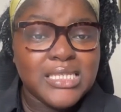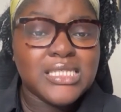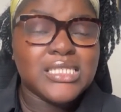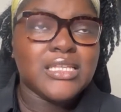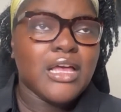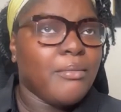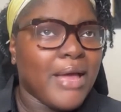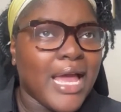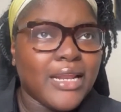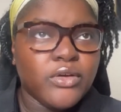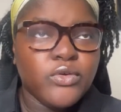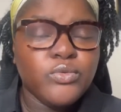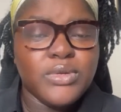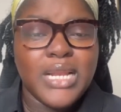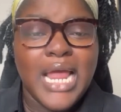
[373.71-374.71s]
Somebody
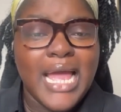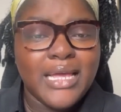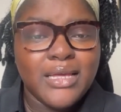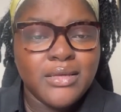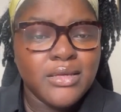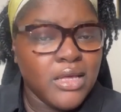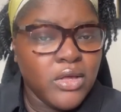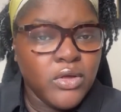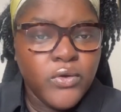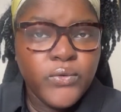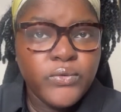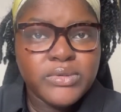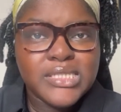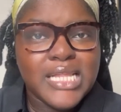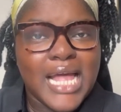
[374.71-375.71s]

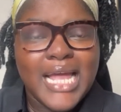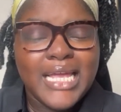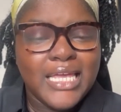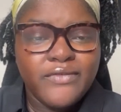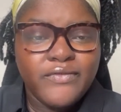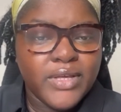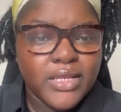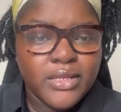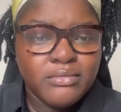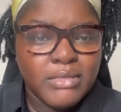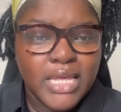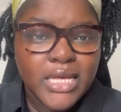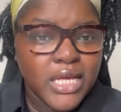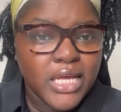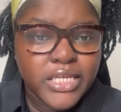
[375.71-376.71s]
who's not even
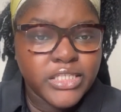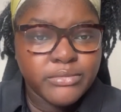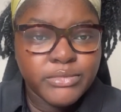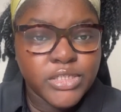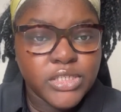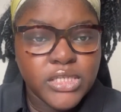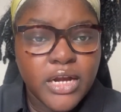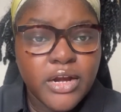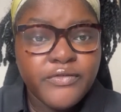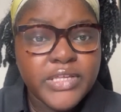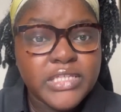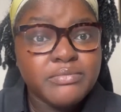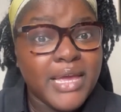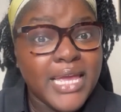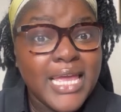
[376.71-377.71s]
in customer
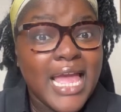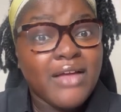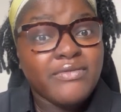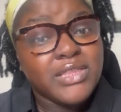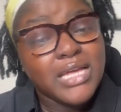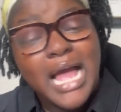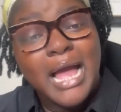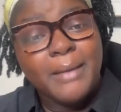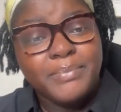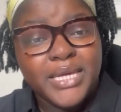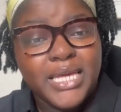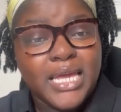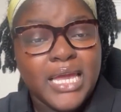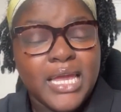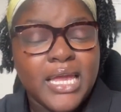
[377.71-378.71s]
service may have to hop
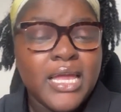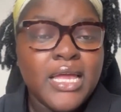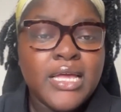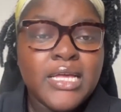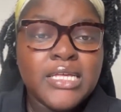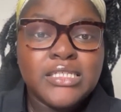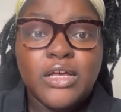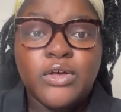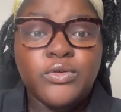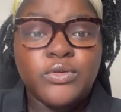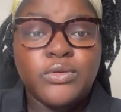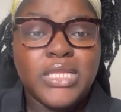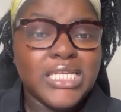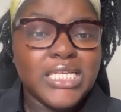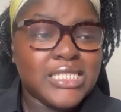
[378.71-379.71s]
in. So
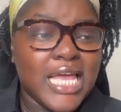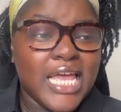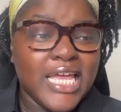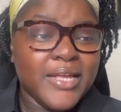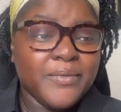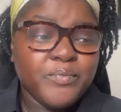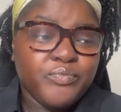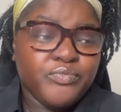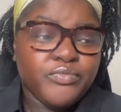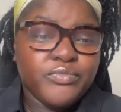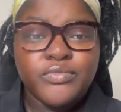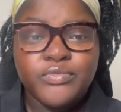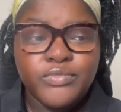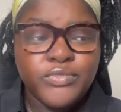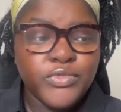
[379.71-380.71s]
let's say
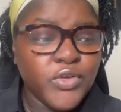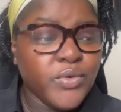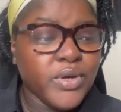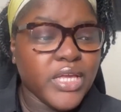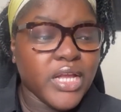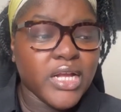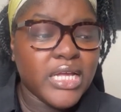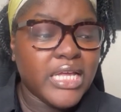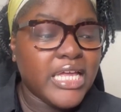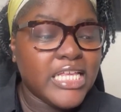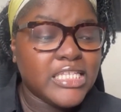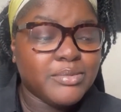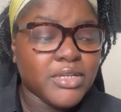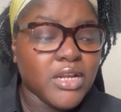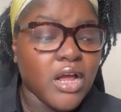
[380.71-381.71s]
you and your
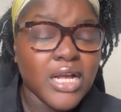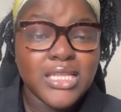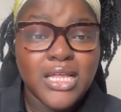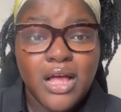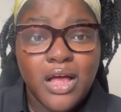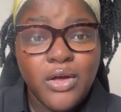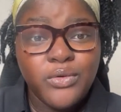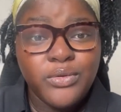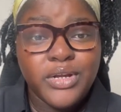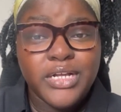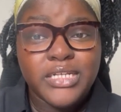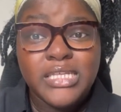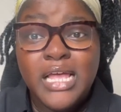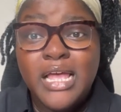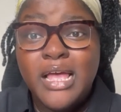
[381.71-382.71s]
husband are the
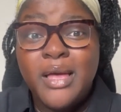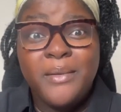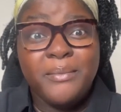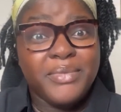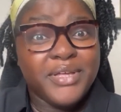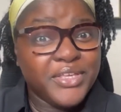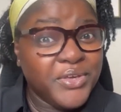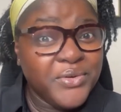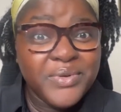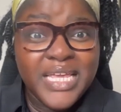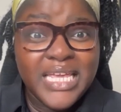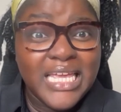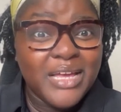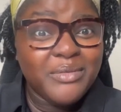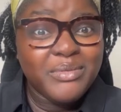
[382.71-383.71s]
owners, but you
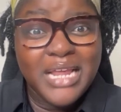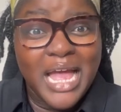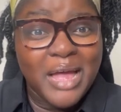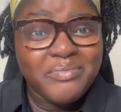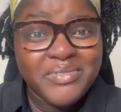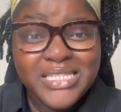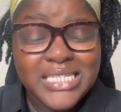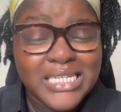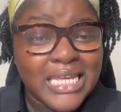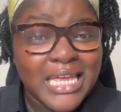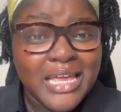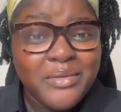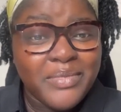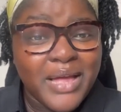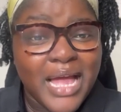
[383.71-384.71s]
need him to hop into the
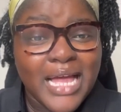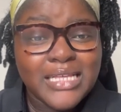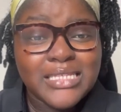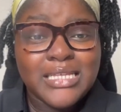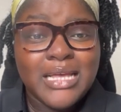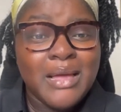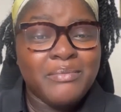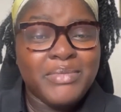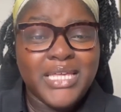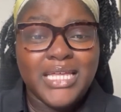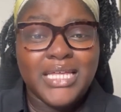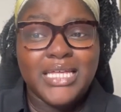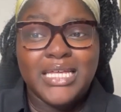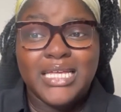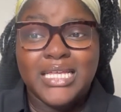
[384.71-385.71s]
inbox
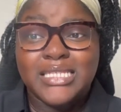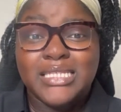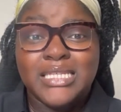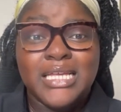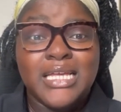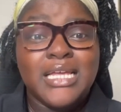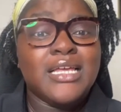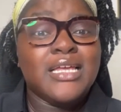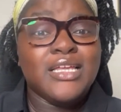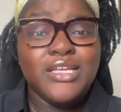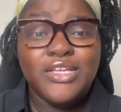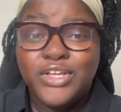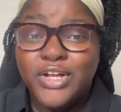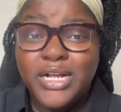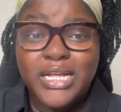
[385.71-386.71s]
because
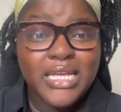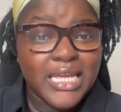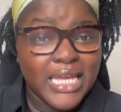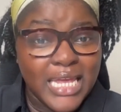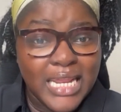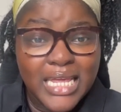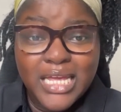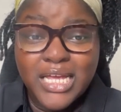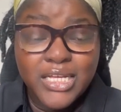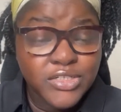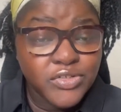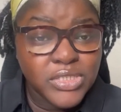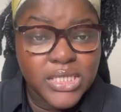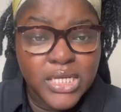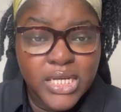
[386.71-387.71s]
you're getting
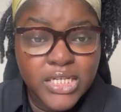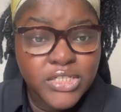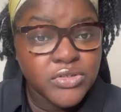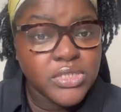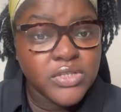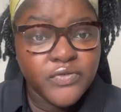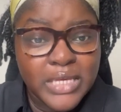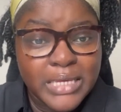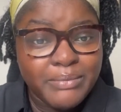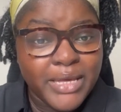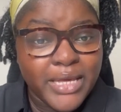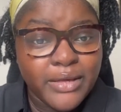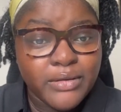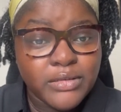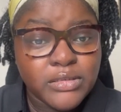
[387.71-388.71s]
hundreds and hundreds of
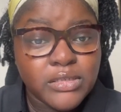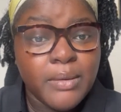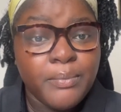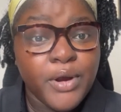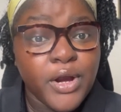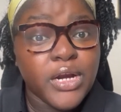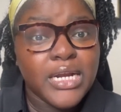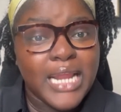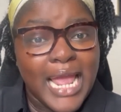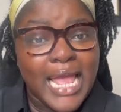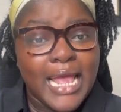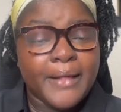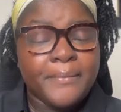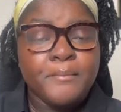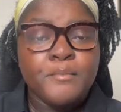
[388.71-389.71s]
emails per
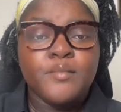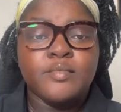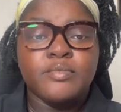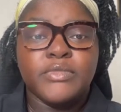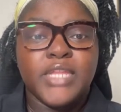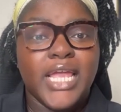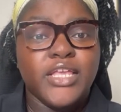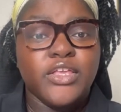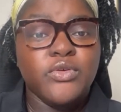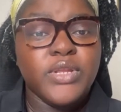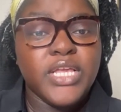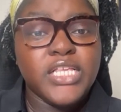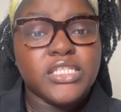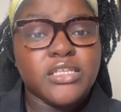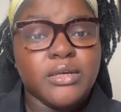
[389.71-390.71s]
day, and you
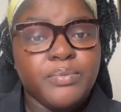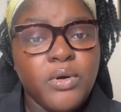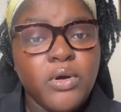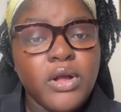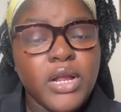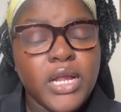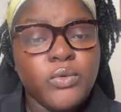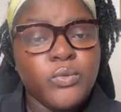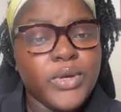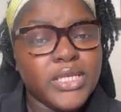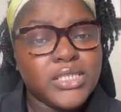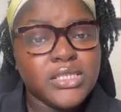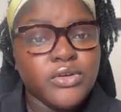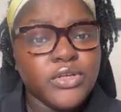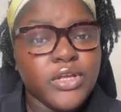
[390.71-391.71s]
need support with,
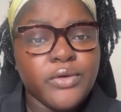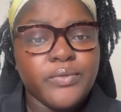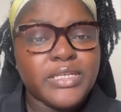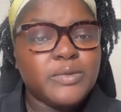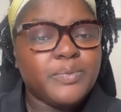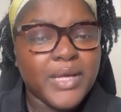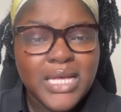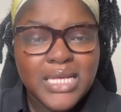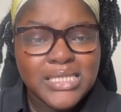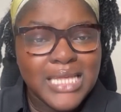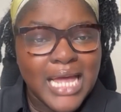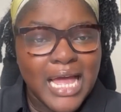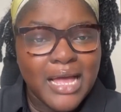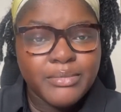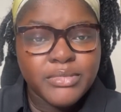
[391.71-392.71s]
so your response
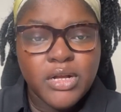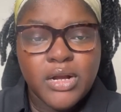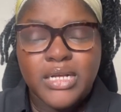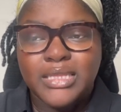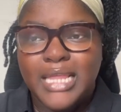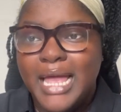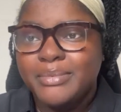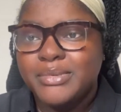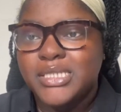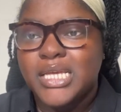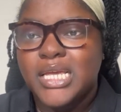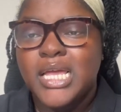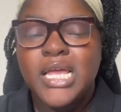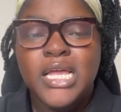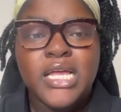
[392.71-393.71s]
times aren't
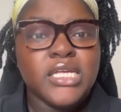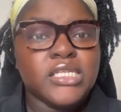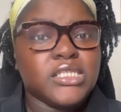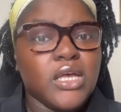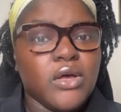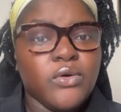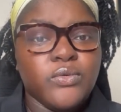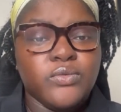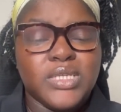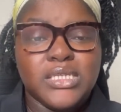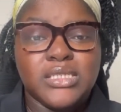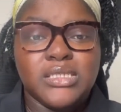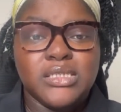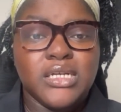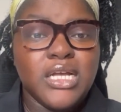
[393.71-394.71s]
lapsing, so the
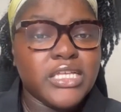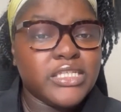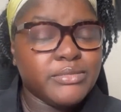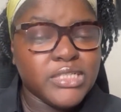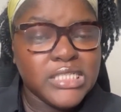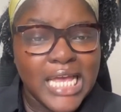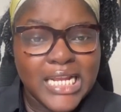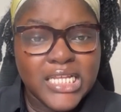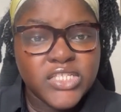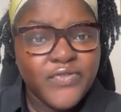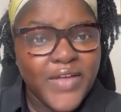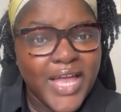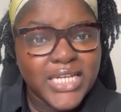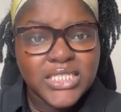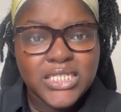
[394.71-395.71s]
customer
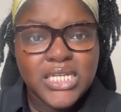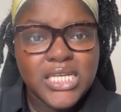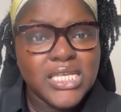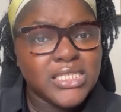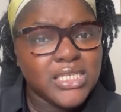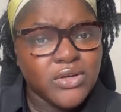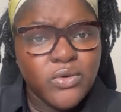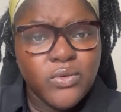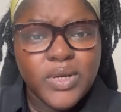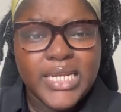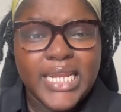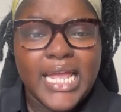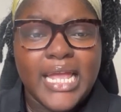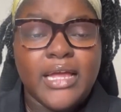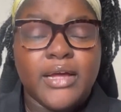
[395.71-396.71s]
satisfaction isn't going
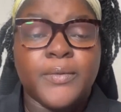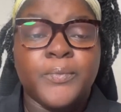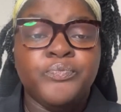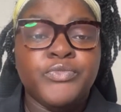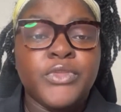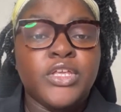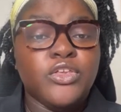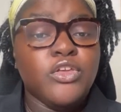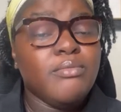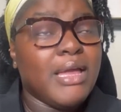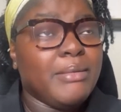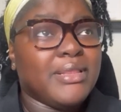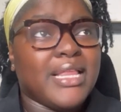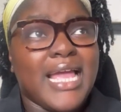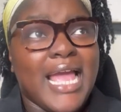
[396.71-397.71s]
down. You may
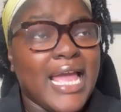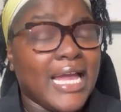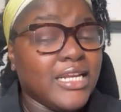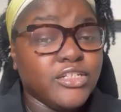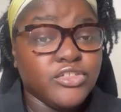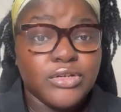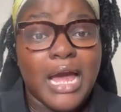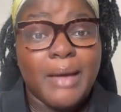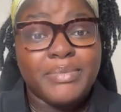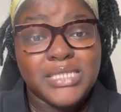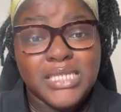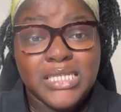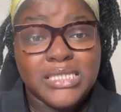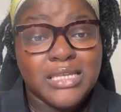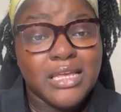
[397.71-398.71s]
be like, hey, I need you to hop
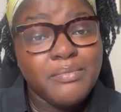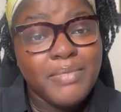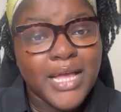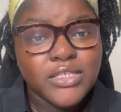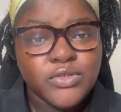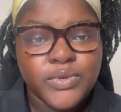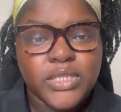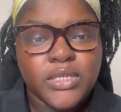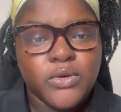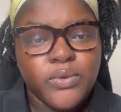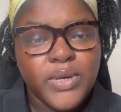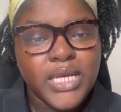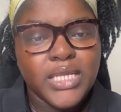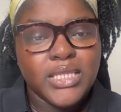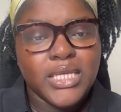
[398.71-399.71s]
into this inbox really
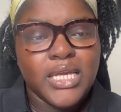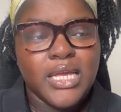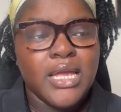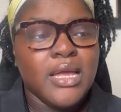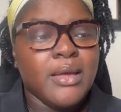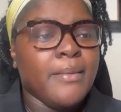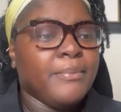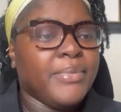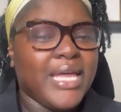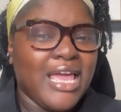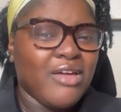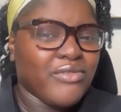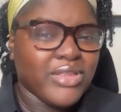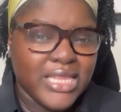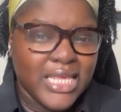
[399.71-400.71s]
quickly, but
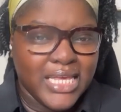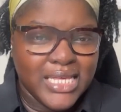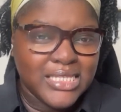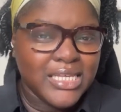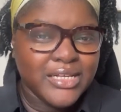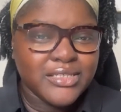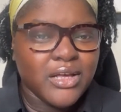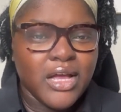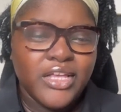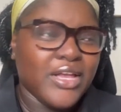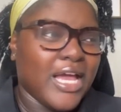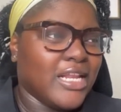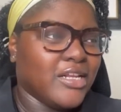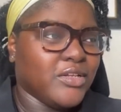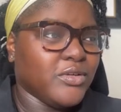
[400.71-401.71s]
everything is here. So all you
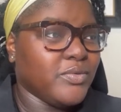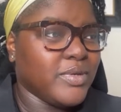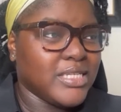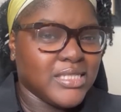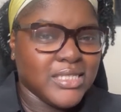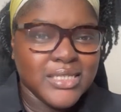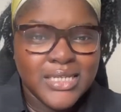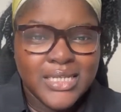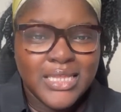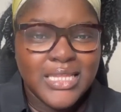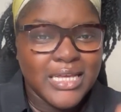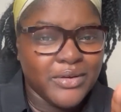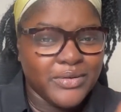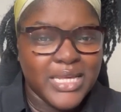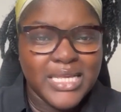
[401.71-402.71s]
got to do is
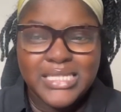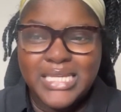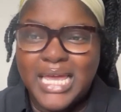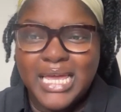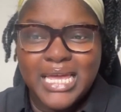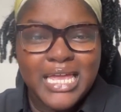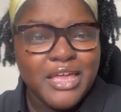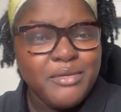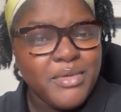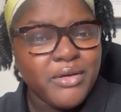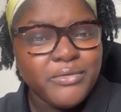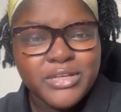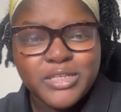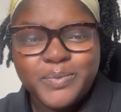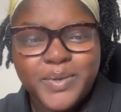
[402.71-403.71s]
click on these key email
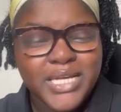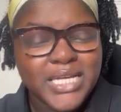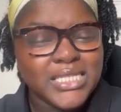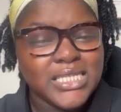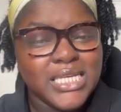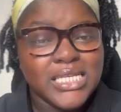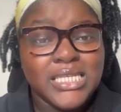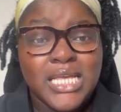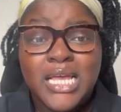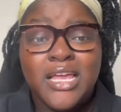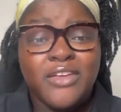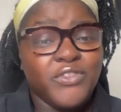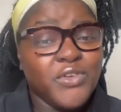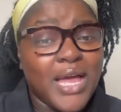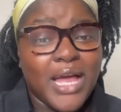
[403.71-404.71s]
responses. If
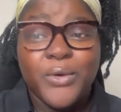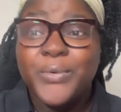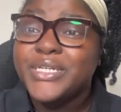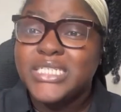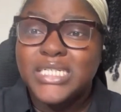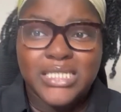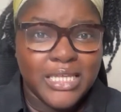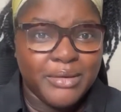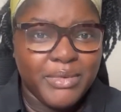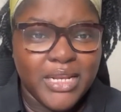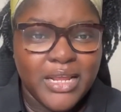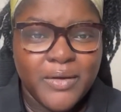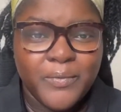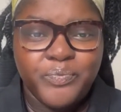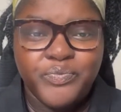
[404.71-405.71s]
you got questions, let me know.